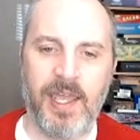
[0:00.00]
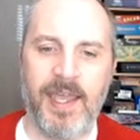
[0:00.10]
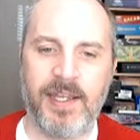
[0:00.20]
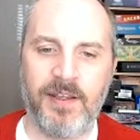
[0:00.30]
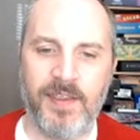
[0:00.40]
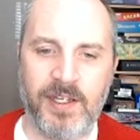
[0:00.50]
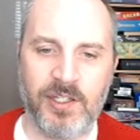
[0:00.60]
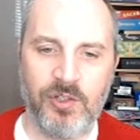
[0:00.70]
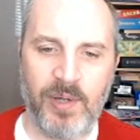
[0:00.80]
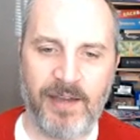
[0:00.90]
And then
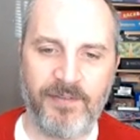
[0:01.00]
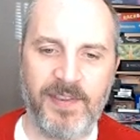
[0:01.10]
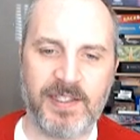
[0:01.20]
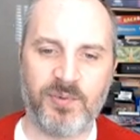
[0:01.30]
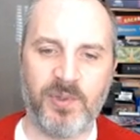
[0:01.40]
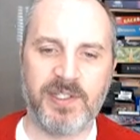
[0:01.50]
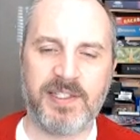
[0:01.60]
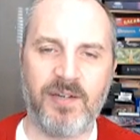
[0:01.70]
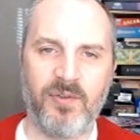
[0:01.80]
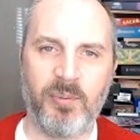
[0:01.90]
you have this, where
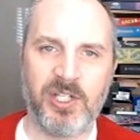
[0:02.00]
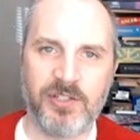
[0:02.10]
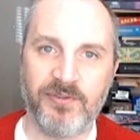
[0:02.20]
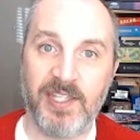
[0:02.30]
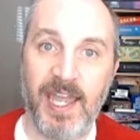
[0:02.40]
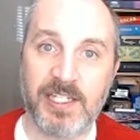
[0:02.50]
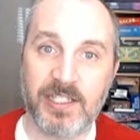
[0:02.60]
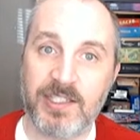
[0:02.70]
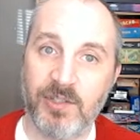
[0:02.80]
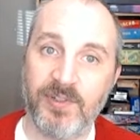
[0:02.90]
instead of a bunch of
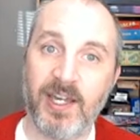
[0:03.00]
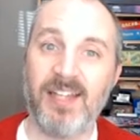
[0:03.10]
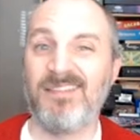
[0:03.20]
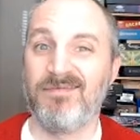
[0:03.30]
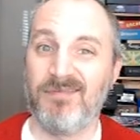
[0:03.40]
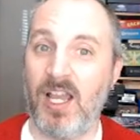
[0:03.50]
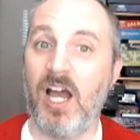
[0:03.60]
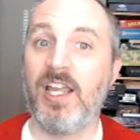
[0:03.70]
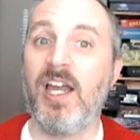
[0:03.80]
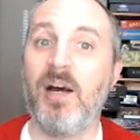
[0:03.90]
gadgets, you've got
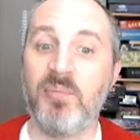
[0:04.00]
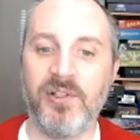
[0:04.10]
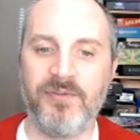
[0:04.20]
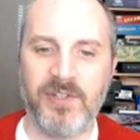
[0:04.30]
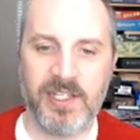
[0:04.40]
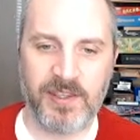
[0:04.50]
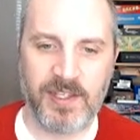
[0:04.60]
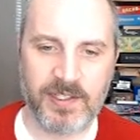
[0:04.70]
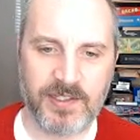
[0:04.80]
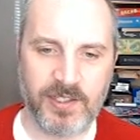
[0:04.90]
a couple of neat
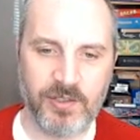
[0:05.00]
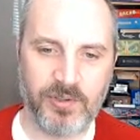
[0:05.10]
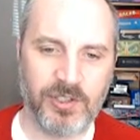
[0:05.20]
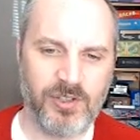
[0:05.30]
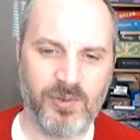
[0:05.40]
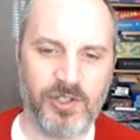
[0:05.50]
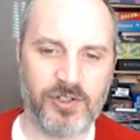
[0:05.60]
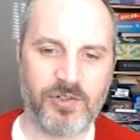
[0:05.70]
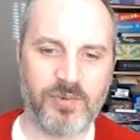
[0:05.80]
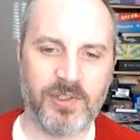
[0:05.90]
things that you can do and you're
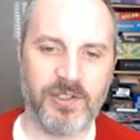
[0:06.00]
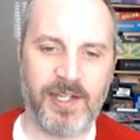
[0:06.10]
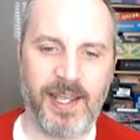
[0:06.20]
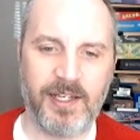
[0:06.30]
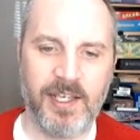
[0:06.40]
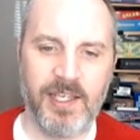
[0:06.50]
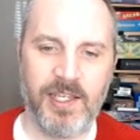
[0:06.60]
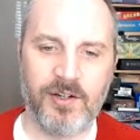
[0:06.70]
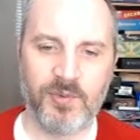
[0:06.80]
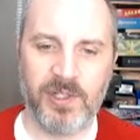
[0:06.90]
just really good at.
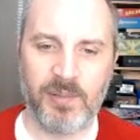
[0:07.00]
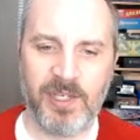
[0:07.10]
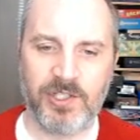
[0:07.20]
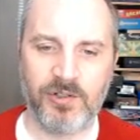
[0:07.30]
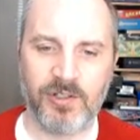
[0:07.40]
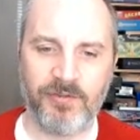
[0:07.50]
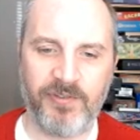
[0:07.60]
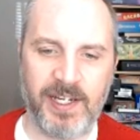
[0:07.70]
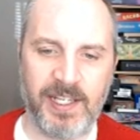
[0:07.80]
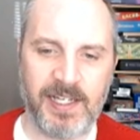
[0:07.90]
Here's one that makes you good at
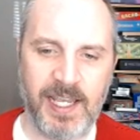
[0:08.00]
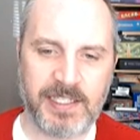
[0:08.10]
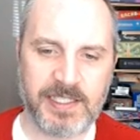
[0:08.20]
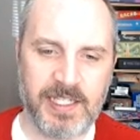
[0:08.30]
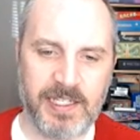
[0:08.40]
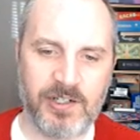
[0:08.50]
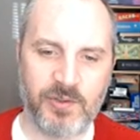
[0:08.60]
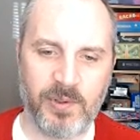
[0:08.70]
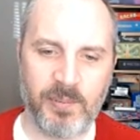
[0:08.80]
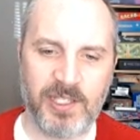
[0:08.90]
fighting at night. Here's
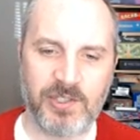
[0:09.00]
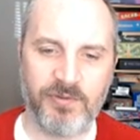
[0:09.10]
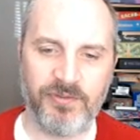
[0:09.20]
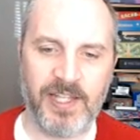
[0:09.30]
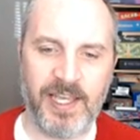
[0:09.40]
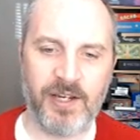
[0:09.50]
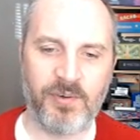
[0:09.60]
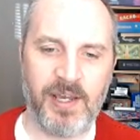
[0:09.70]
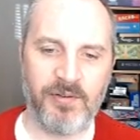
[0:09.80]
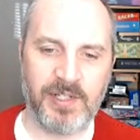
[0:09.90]
one that makes you fly
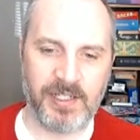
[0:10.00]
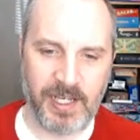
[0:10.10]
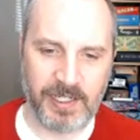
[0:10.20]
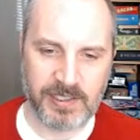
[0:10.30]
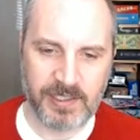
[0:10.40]
around at night.